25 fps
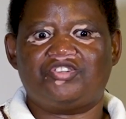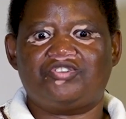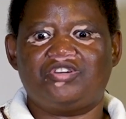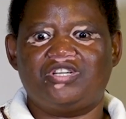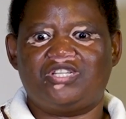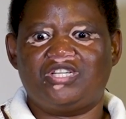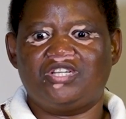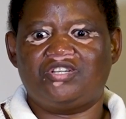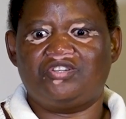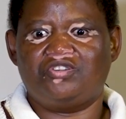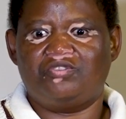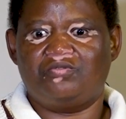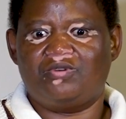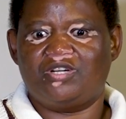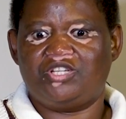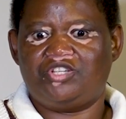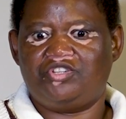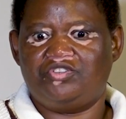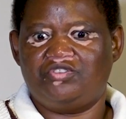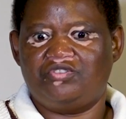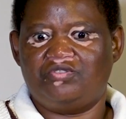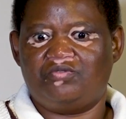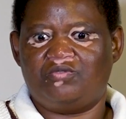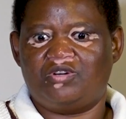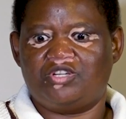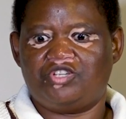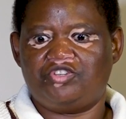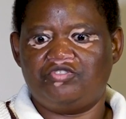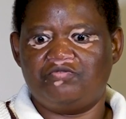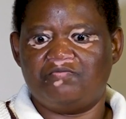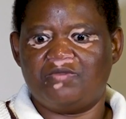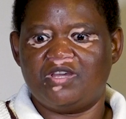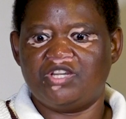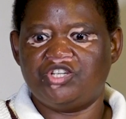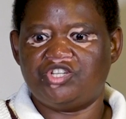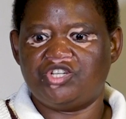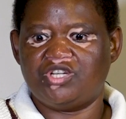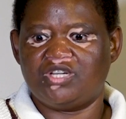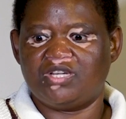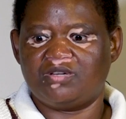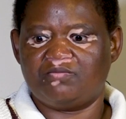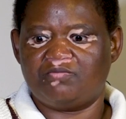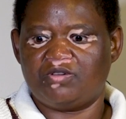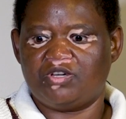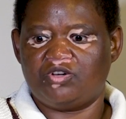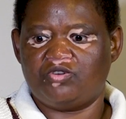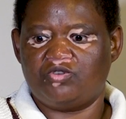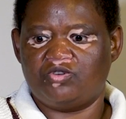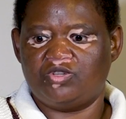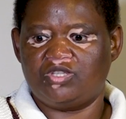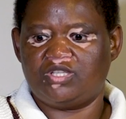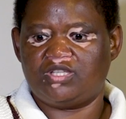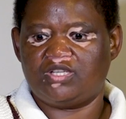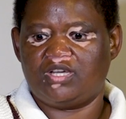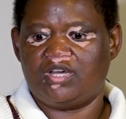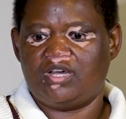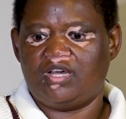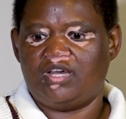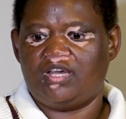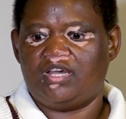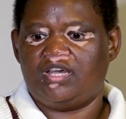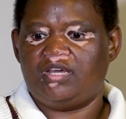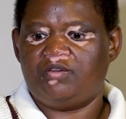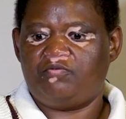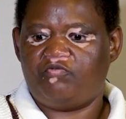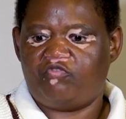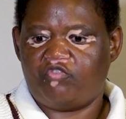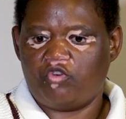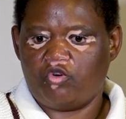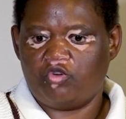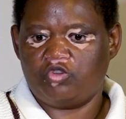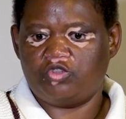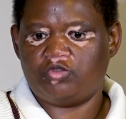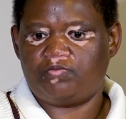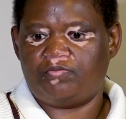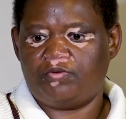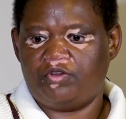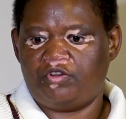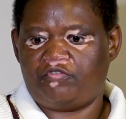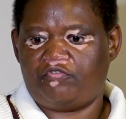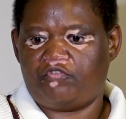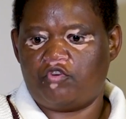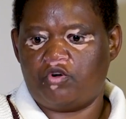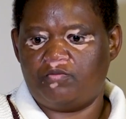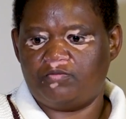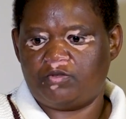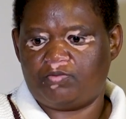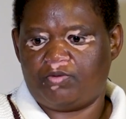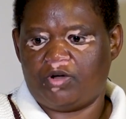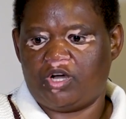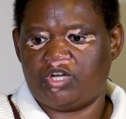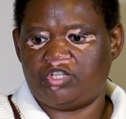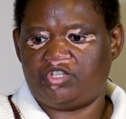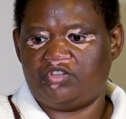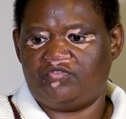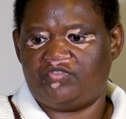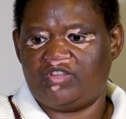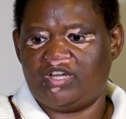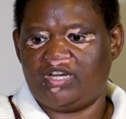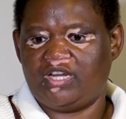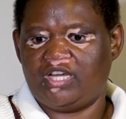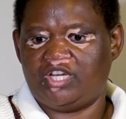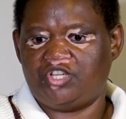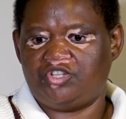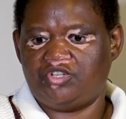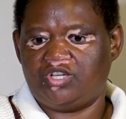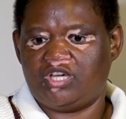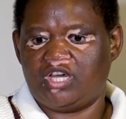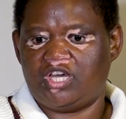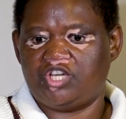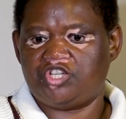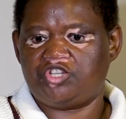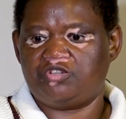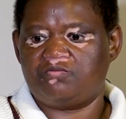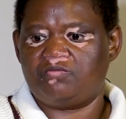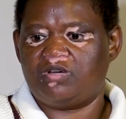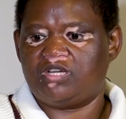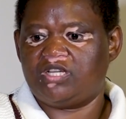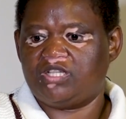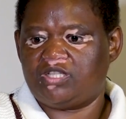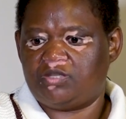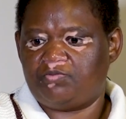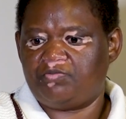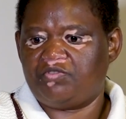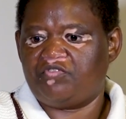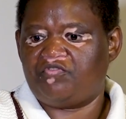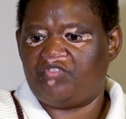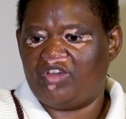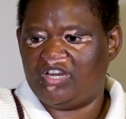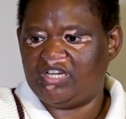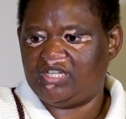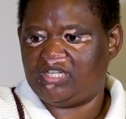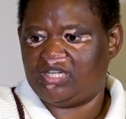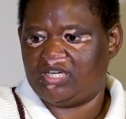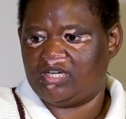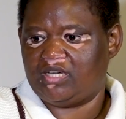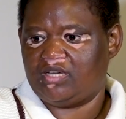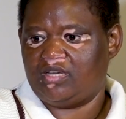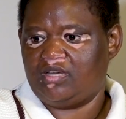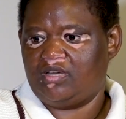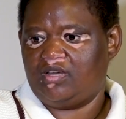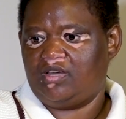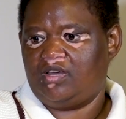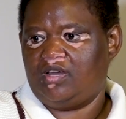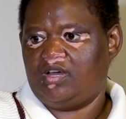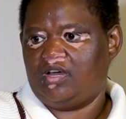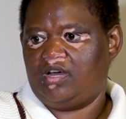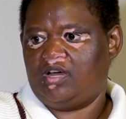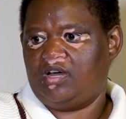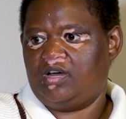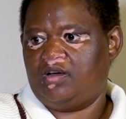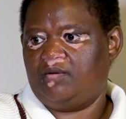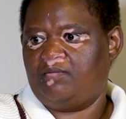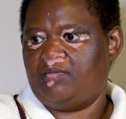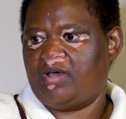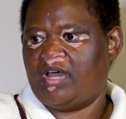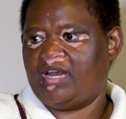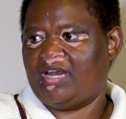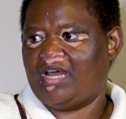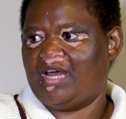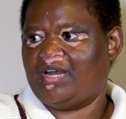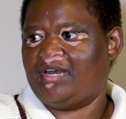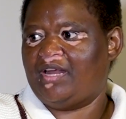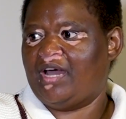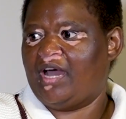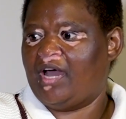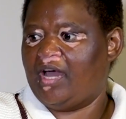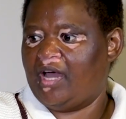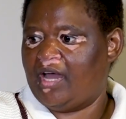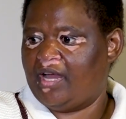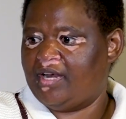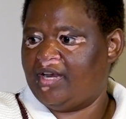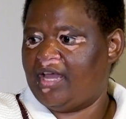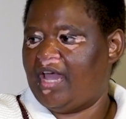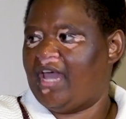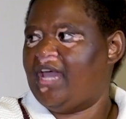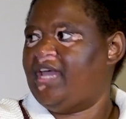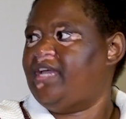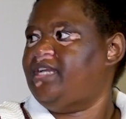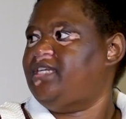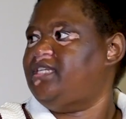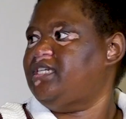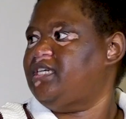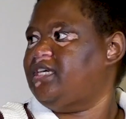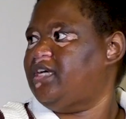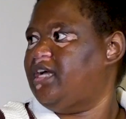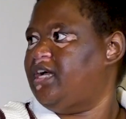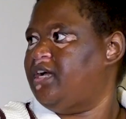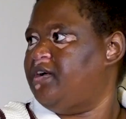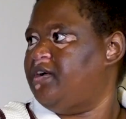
critical what you're mentioning, because it forms part of that education, but it's preventing and aiding